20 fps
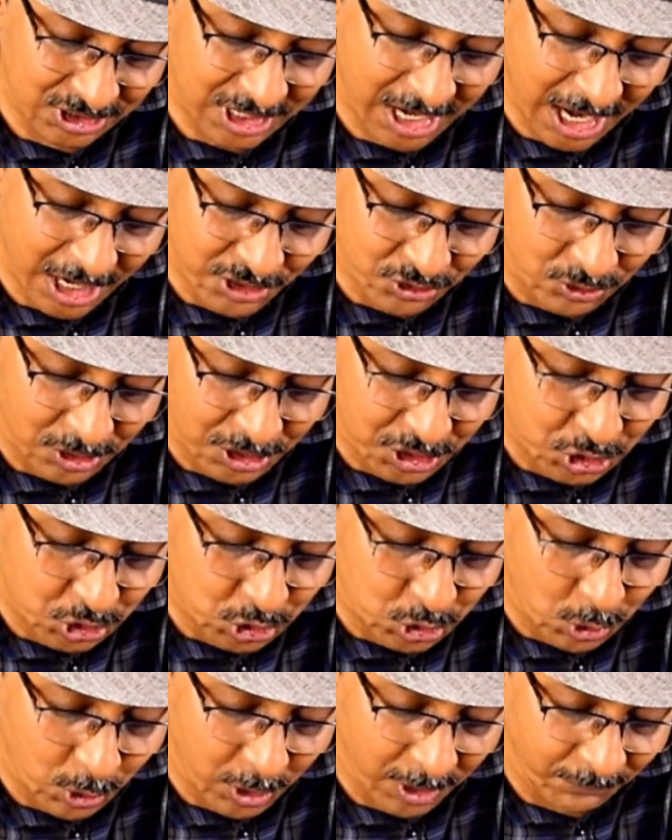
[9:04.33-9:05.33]
casually
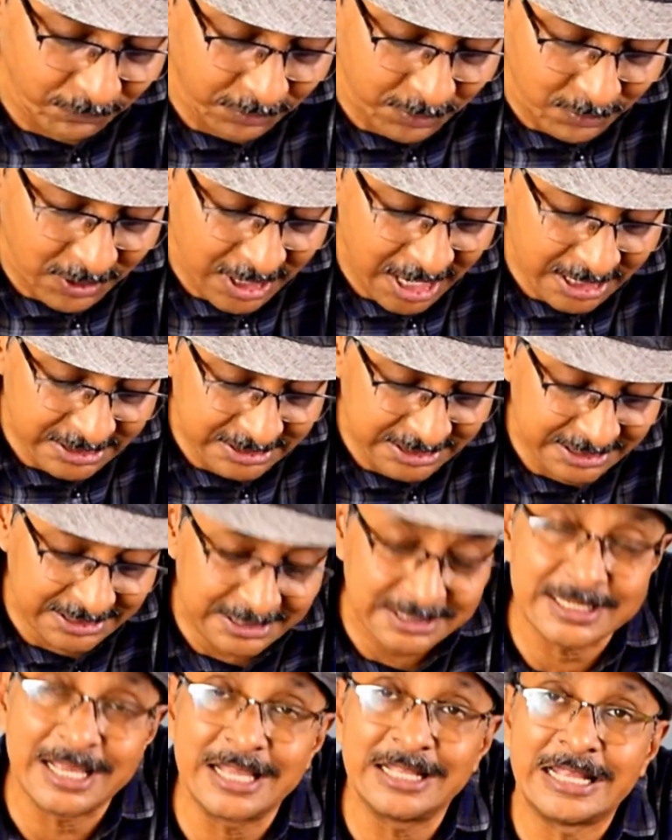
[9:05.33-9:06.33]
show a few cards and
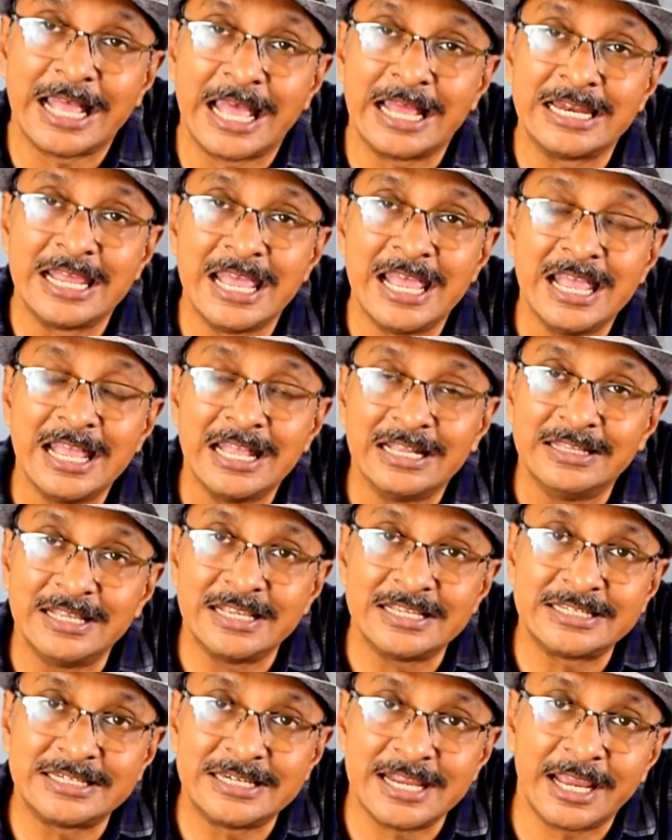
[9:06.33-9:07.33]
say that
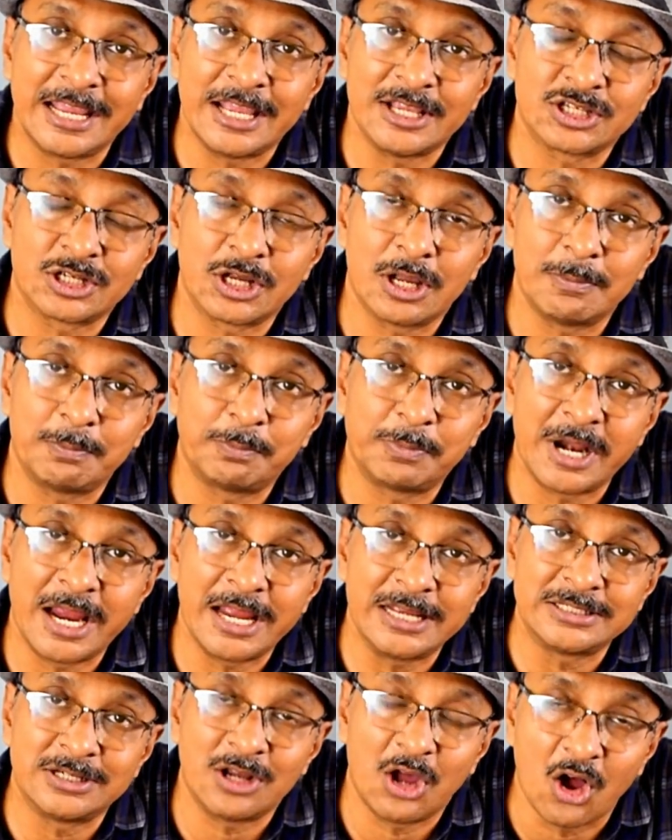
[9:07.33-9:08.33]
this deck is
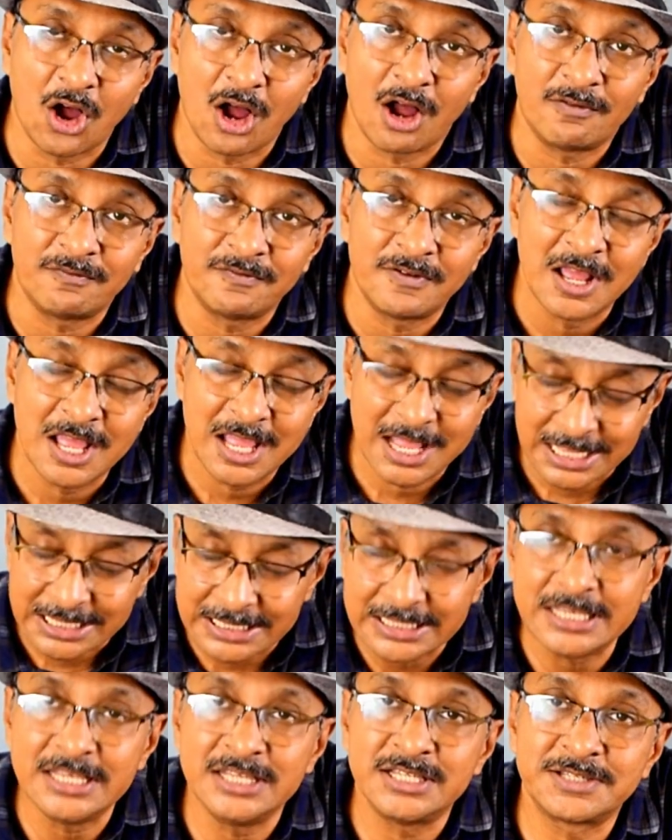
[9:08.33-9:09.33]
comprised of
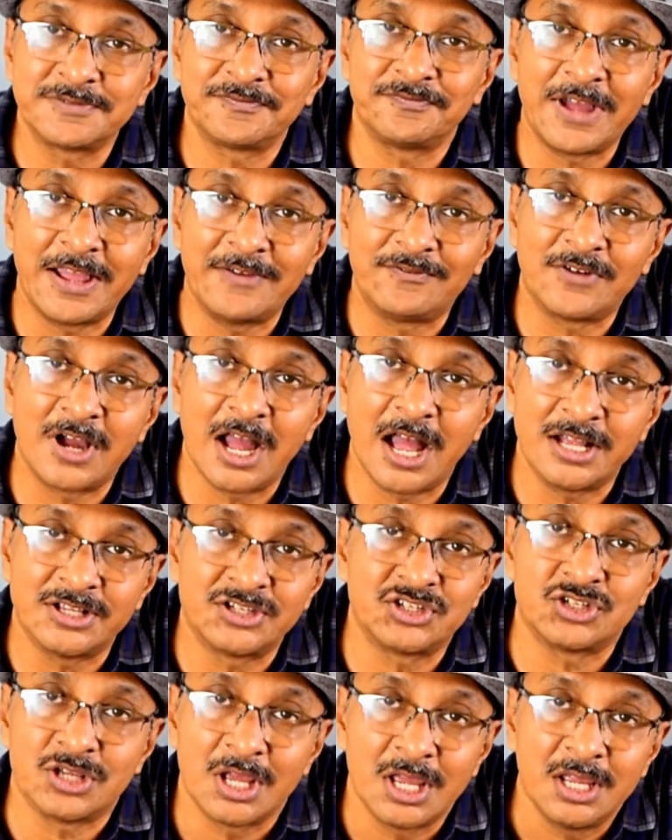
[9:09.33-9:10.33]
these 5
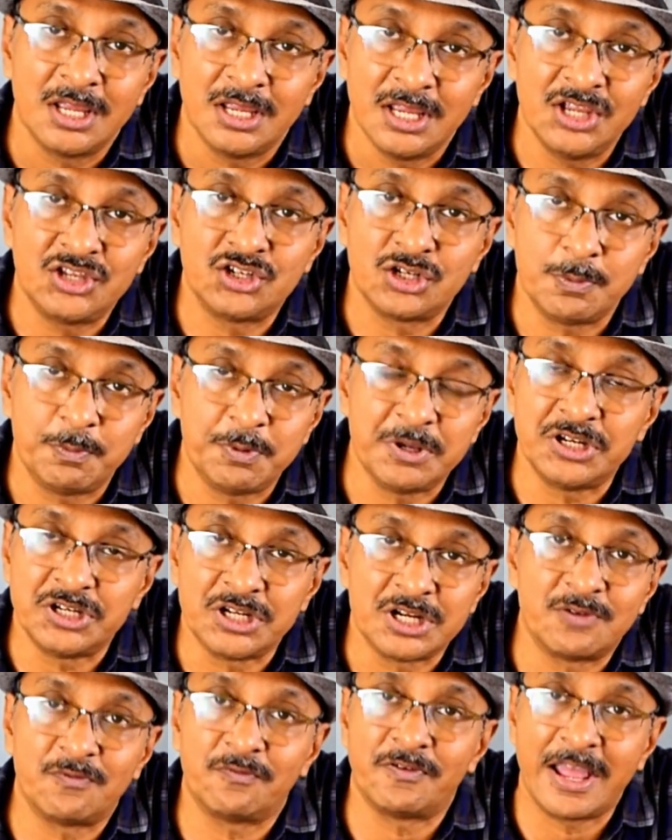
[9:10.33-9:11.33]
cards, each
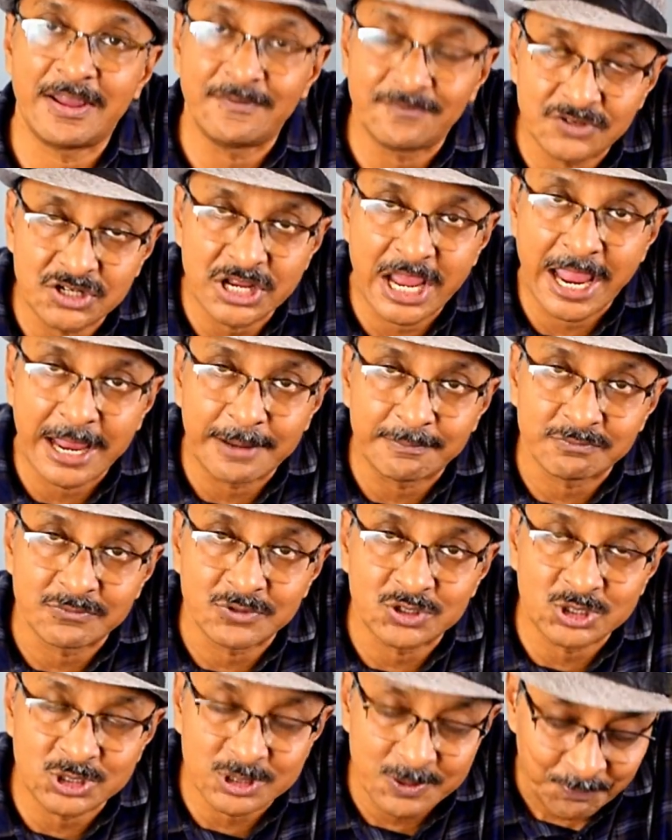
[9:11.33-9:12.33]
repeated 5
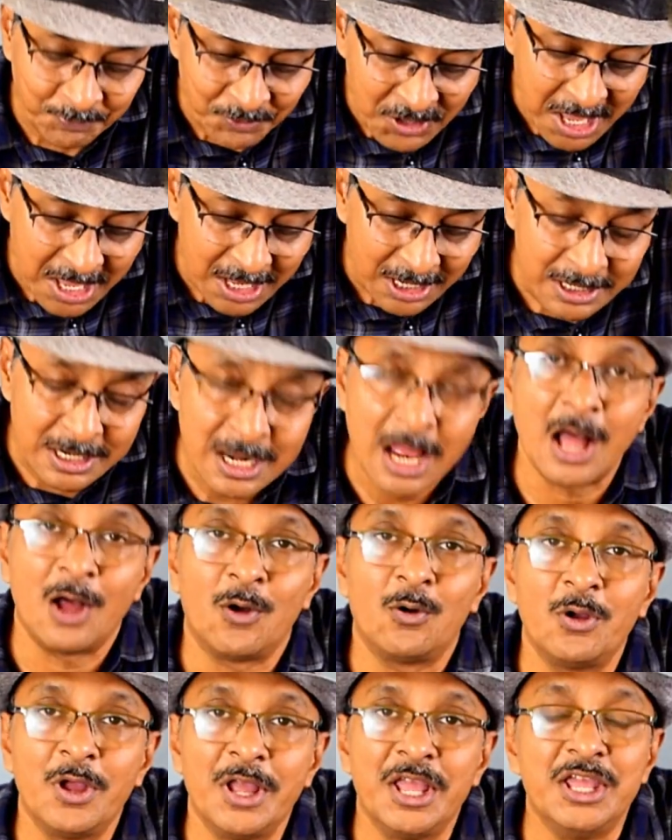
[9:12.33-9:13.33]
times.
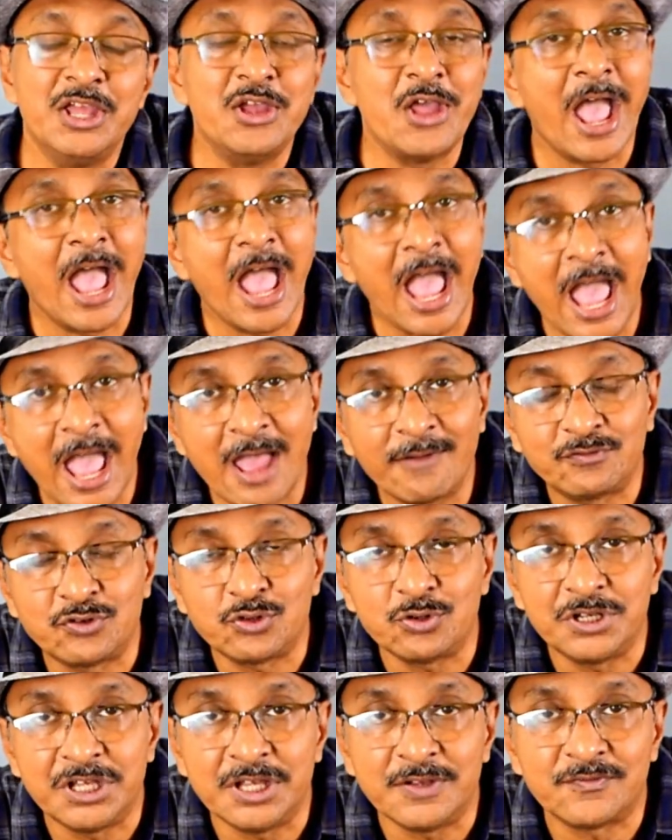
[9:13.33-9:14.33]
Now you have to
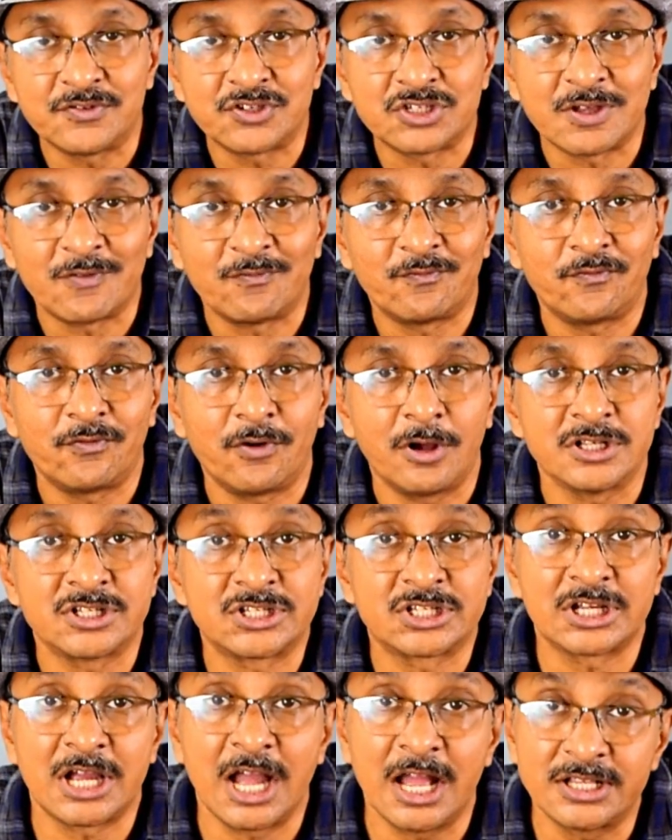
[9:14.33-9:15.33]
give some false
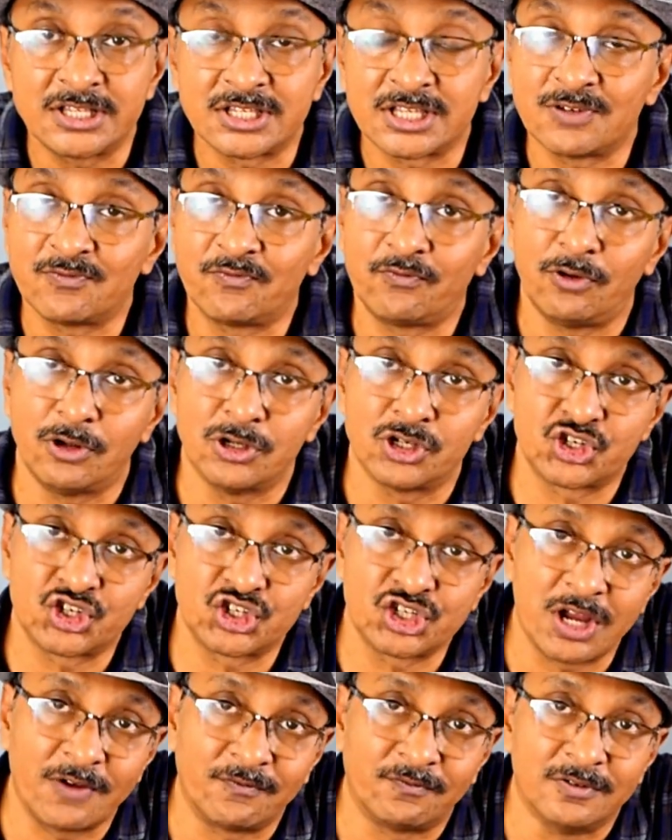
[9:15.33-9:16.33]
cuts and false
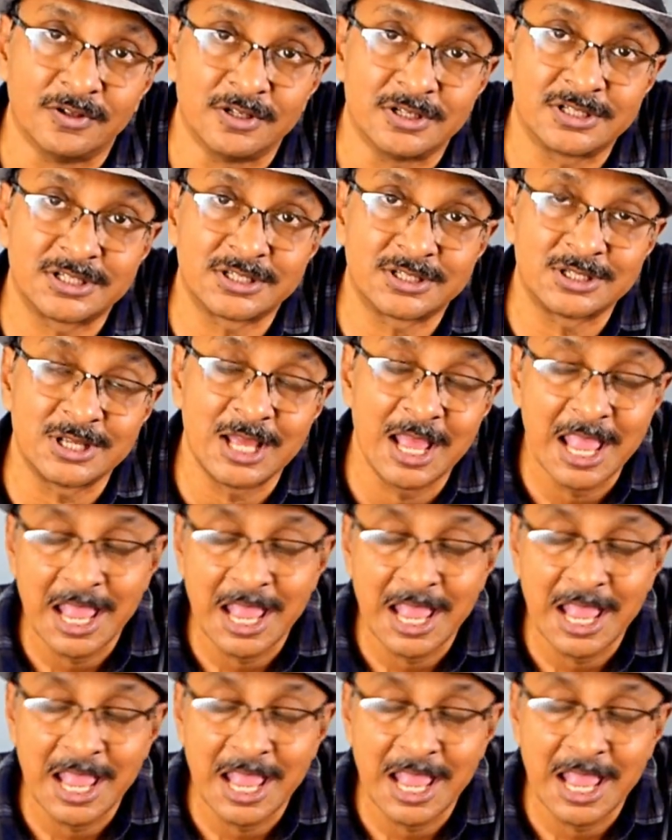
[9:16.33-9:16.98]
shuffles.